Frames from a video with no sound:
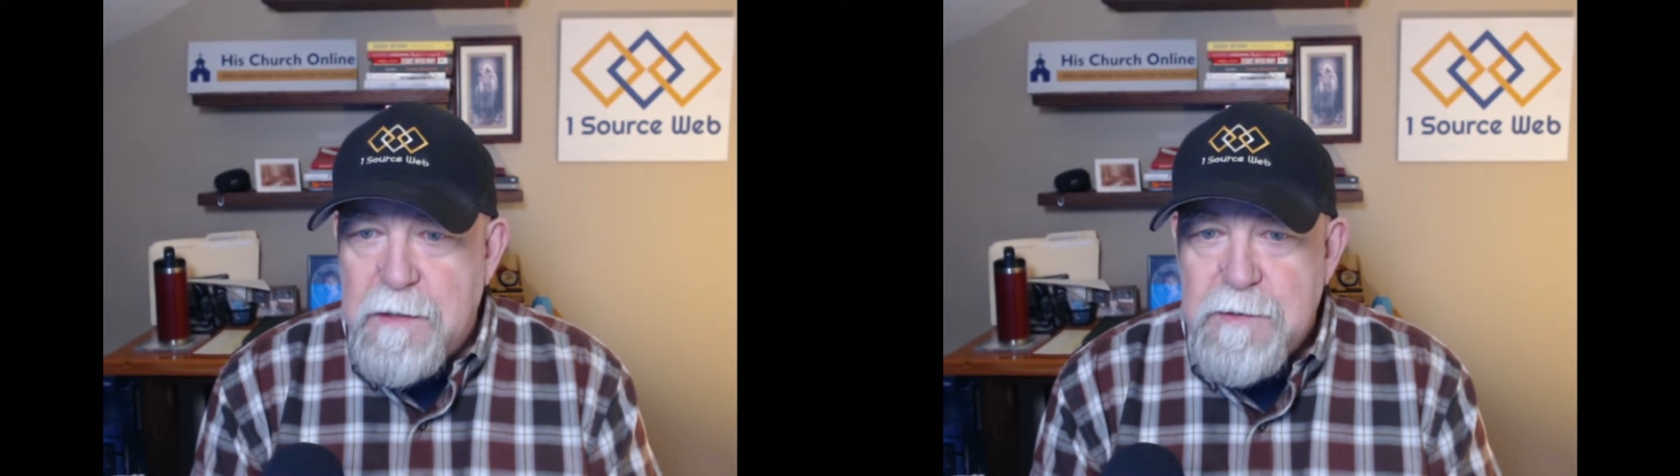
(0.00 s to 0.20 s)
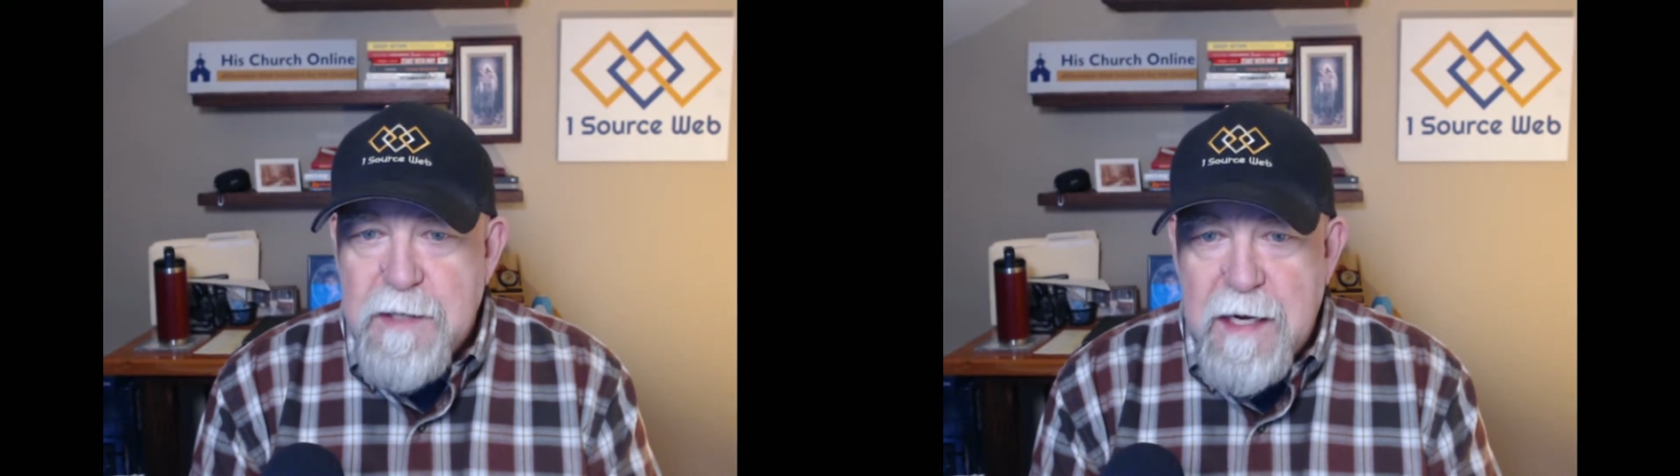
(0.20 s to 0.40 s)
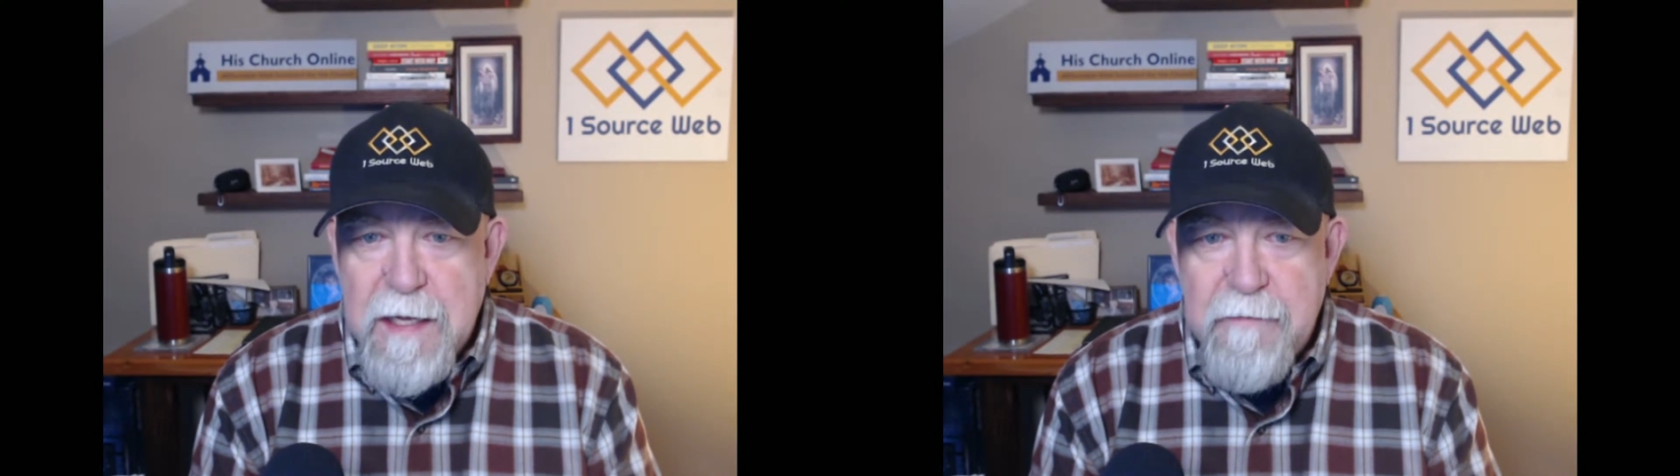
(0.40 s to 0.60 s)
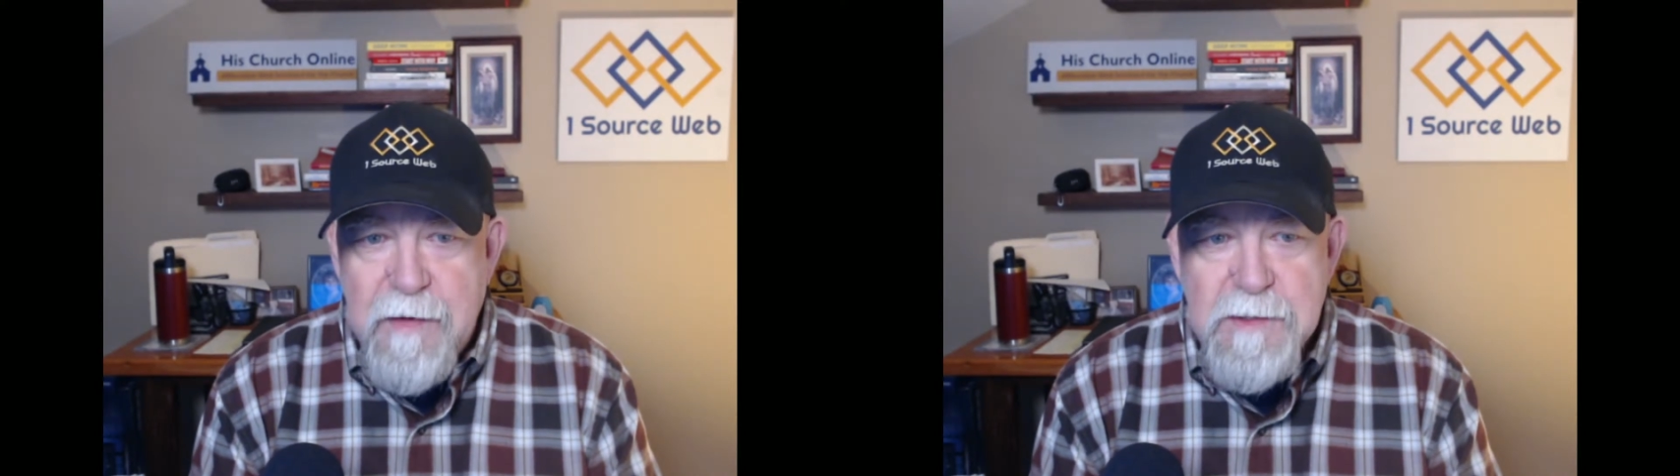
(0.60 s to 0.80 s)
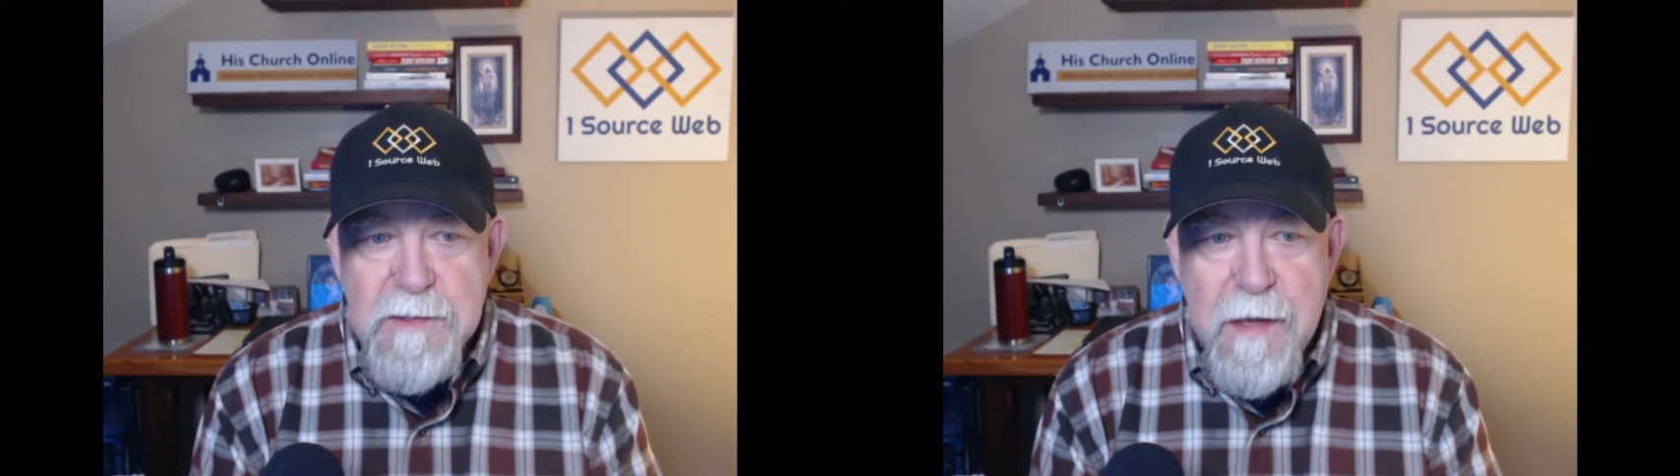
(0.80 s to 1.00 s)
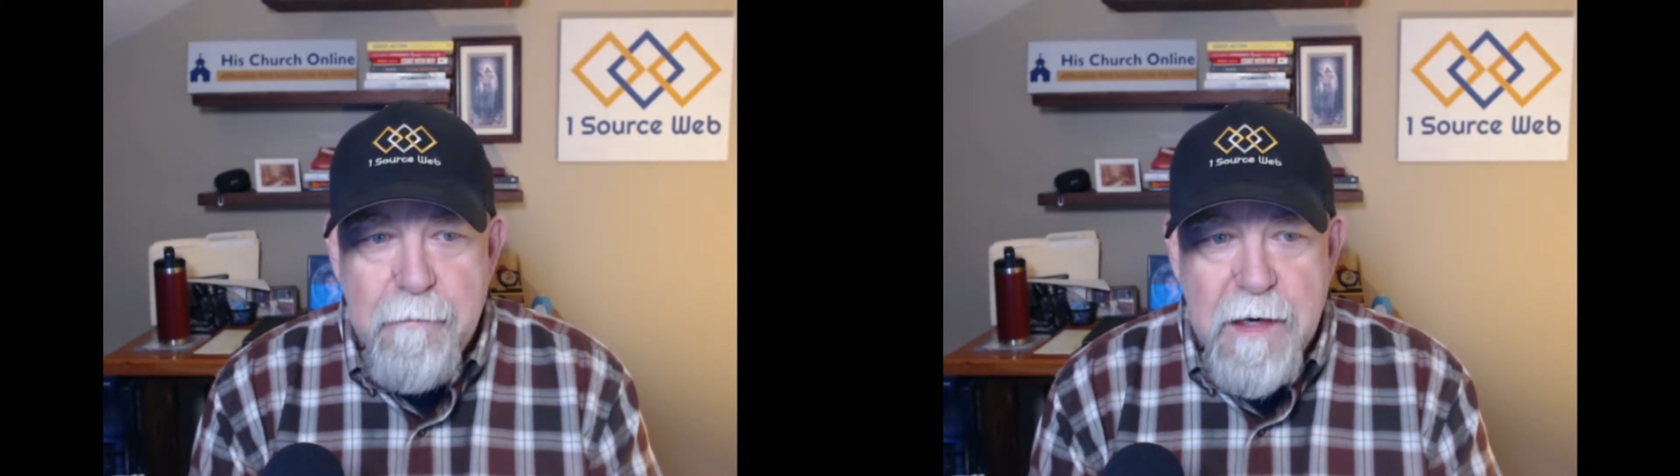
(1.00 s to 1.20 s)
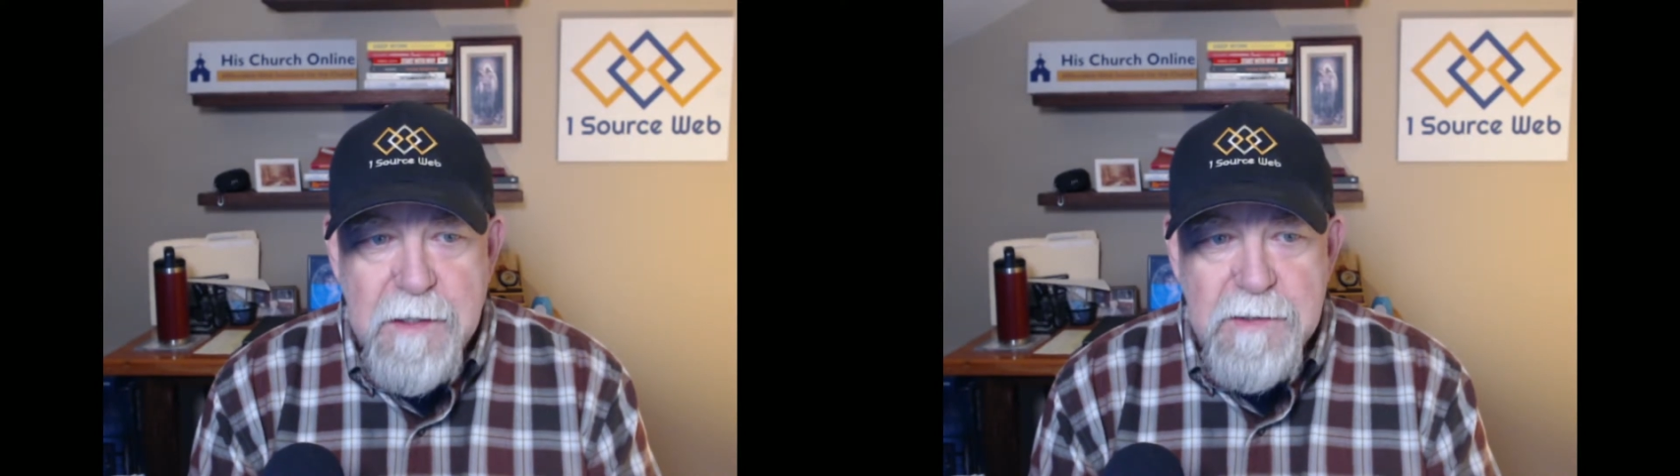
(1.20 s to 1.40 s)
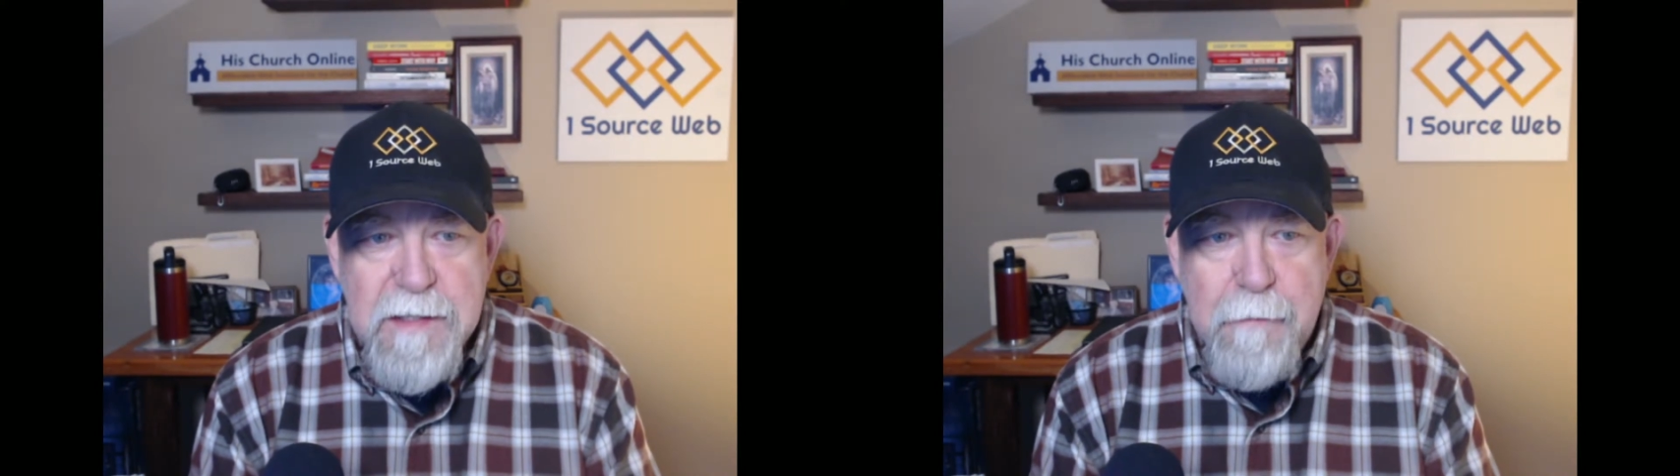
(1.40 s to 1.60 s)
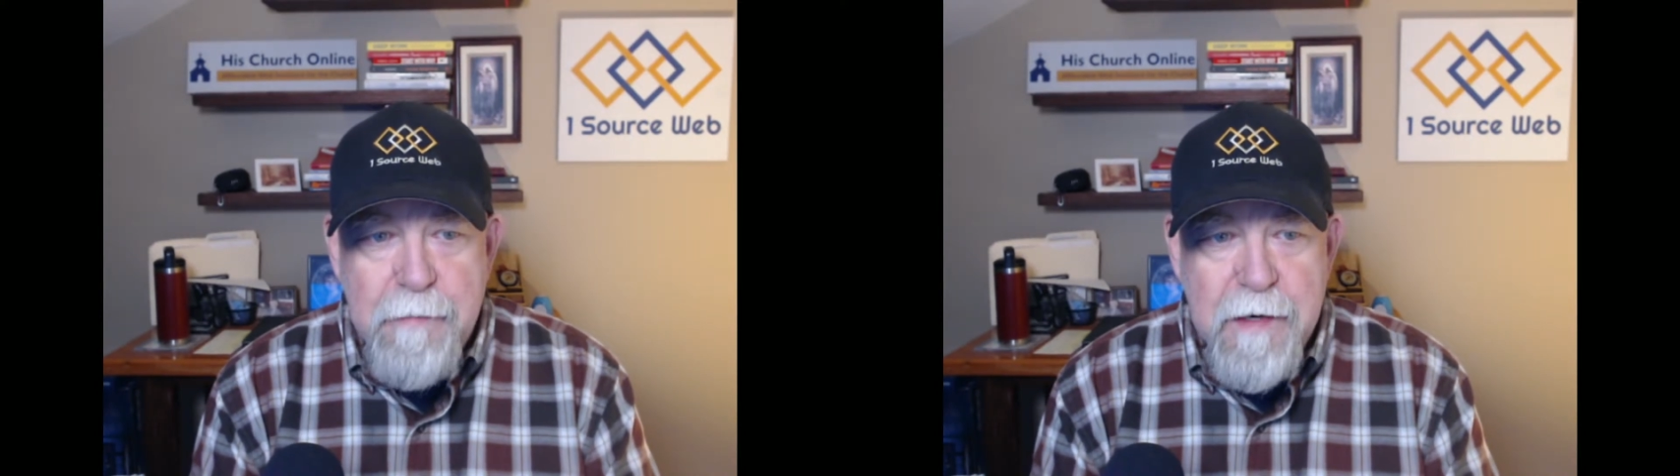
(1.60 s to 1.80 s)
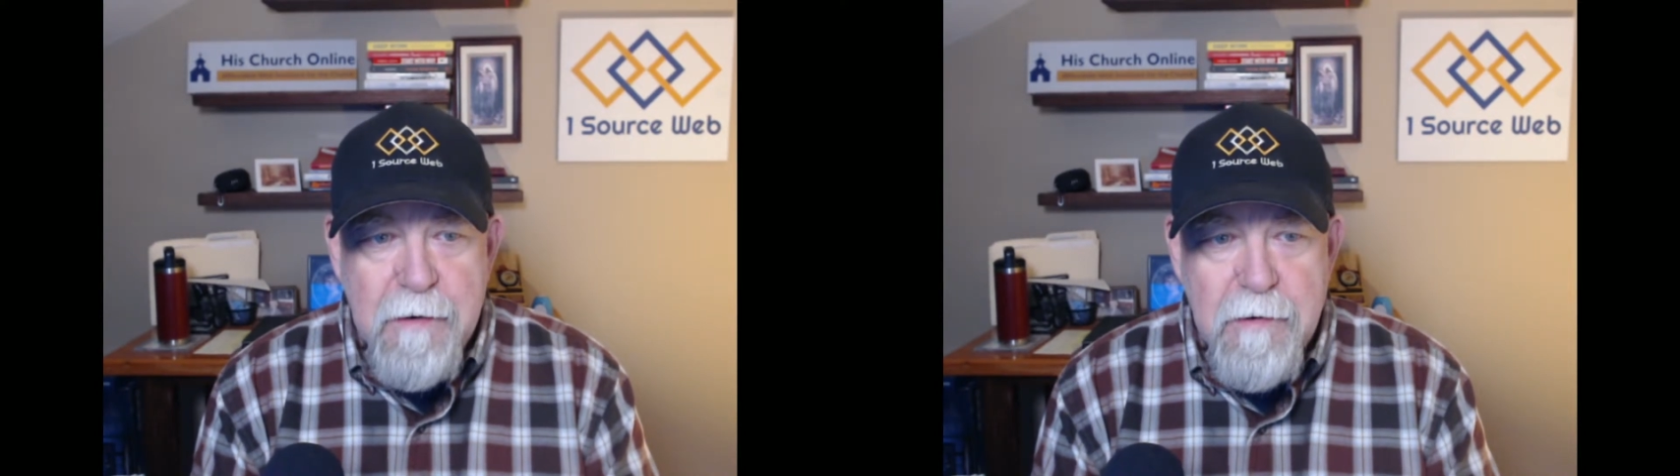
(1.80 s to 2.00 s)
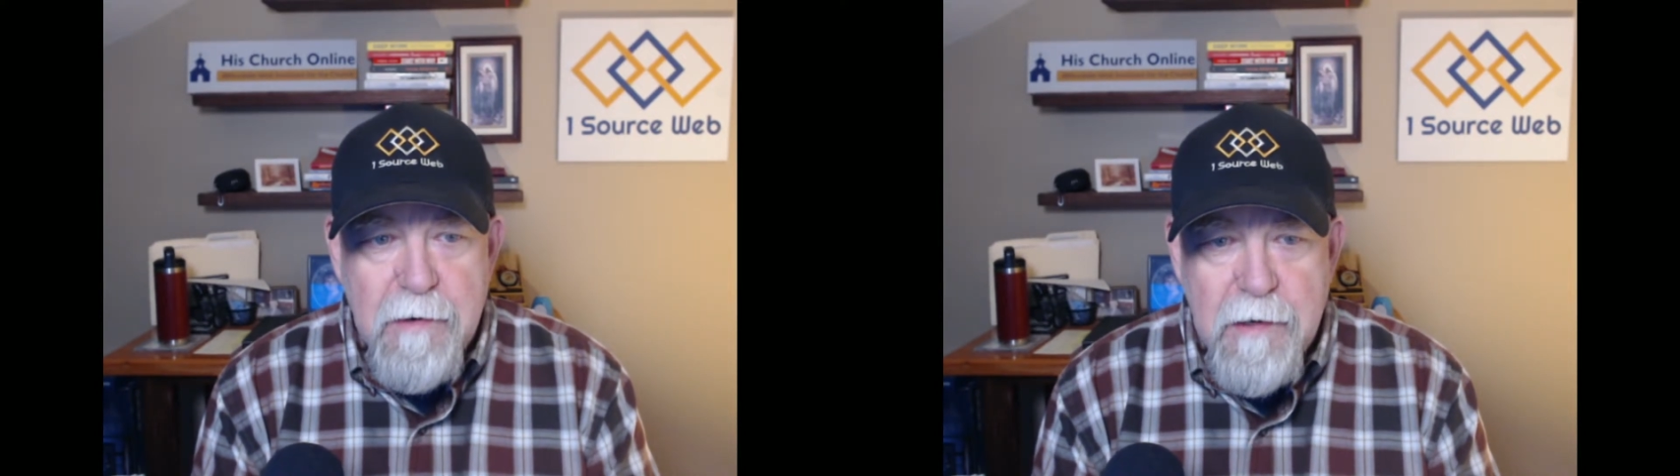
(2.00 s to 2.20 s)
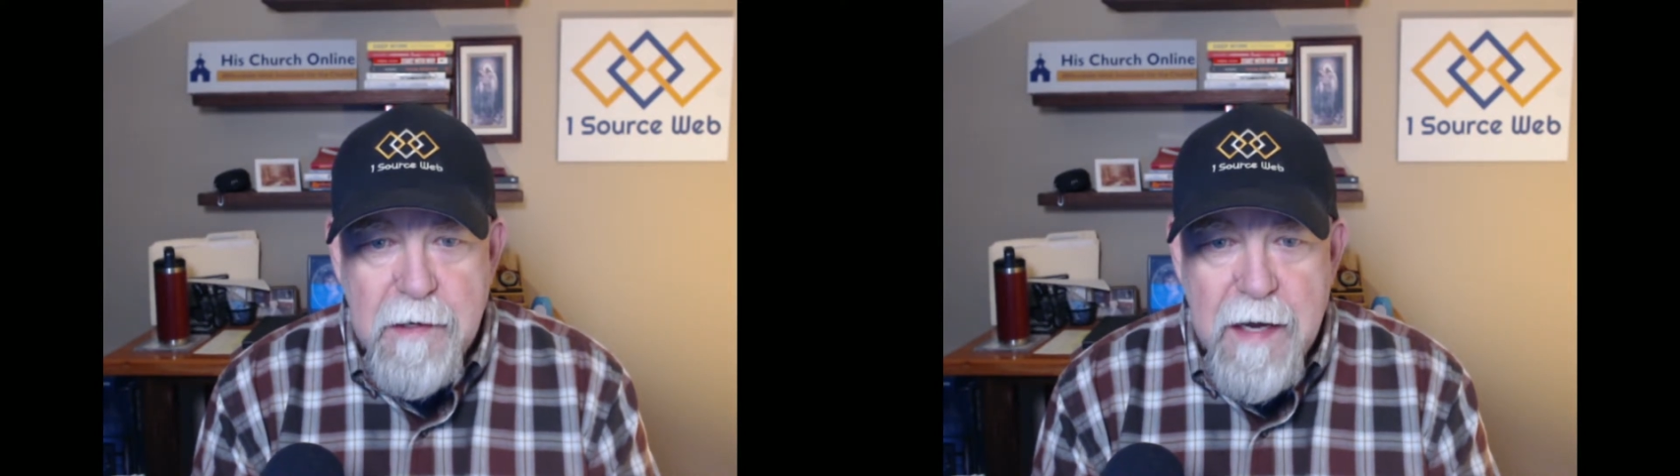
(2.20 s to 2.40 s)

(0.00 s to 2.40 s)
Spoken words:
just kind of give you a step-by-step here on